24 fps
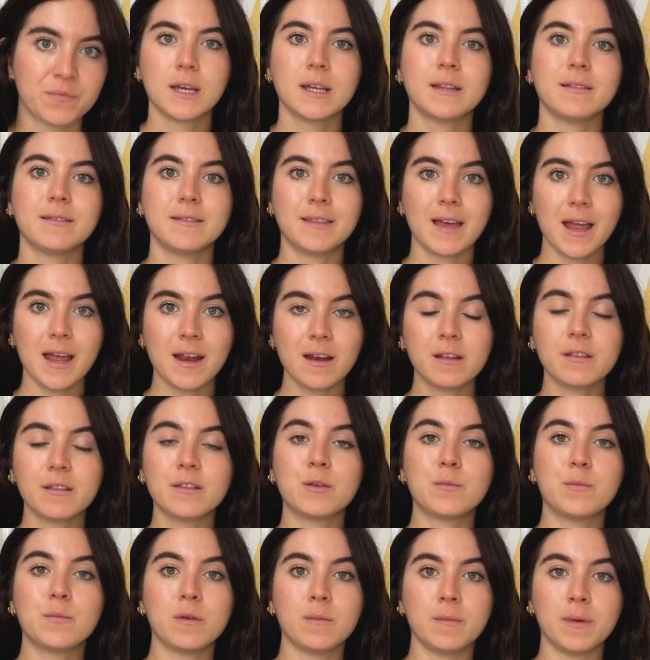Then there
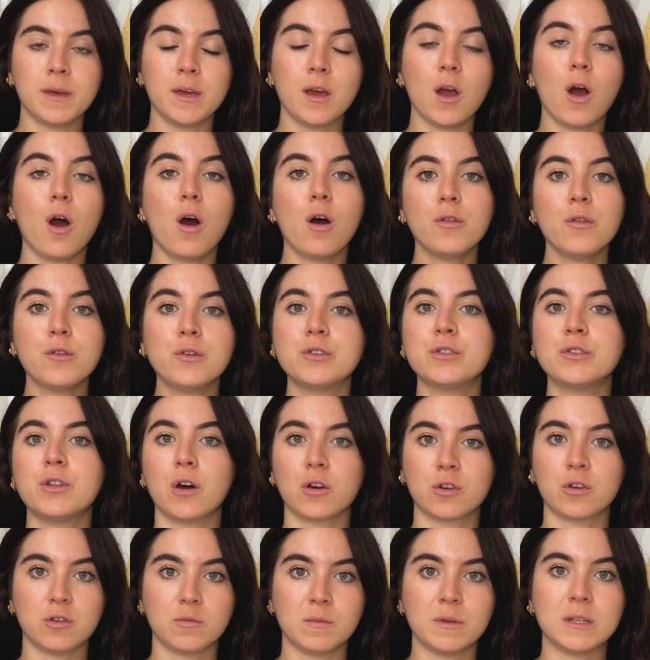may be other
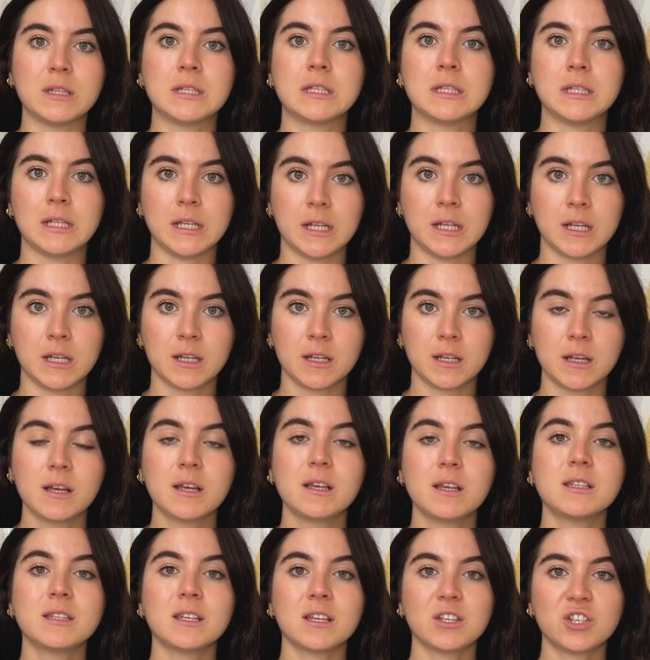documents needed,
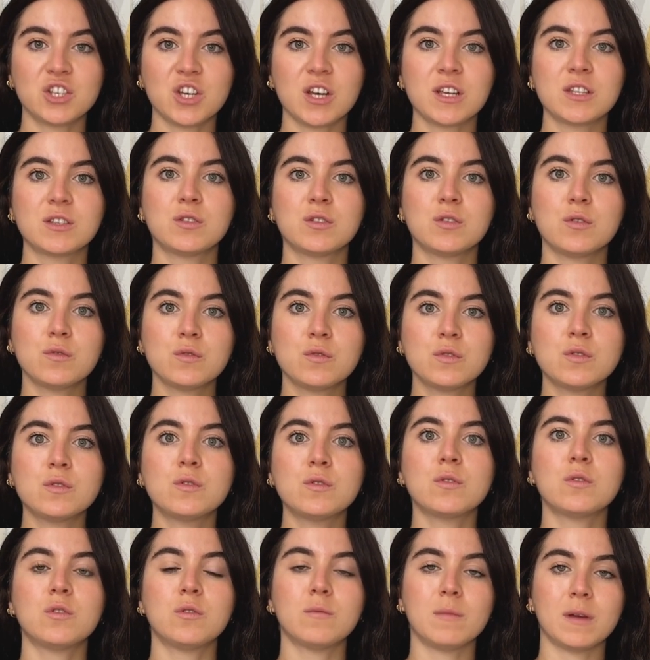such as those
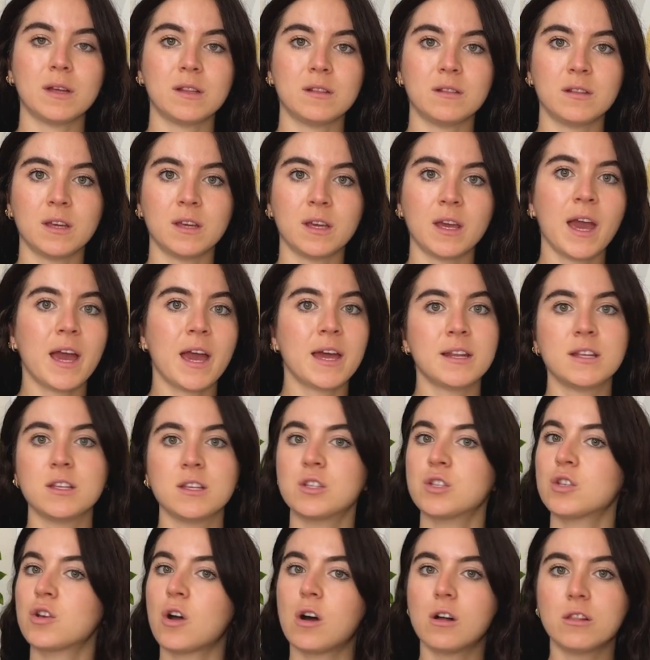documenting any
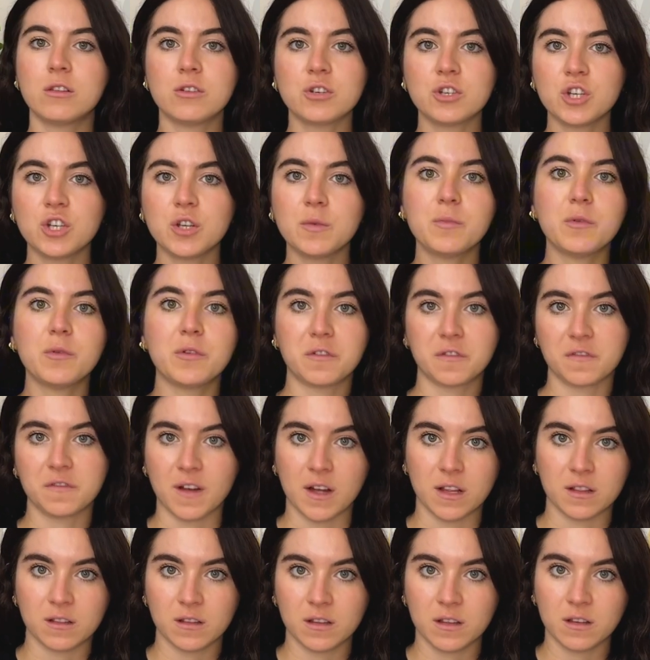scholarship or
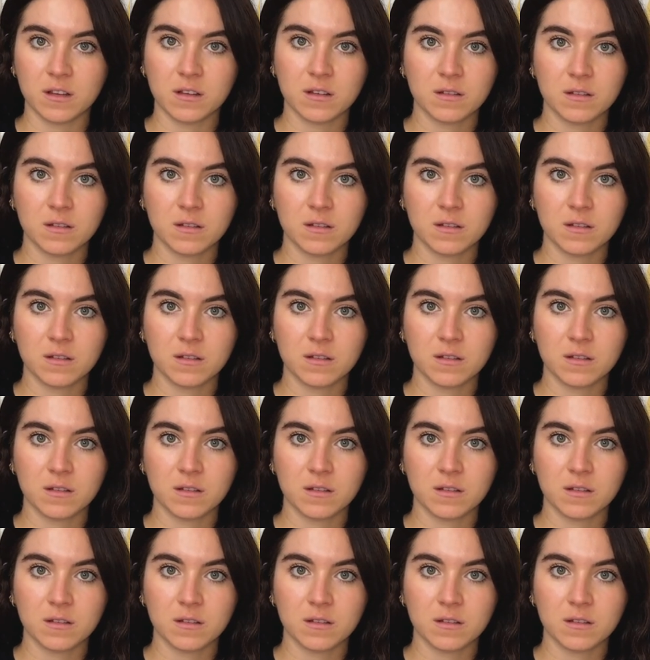funding.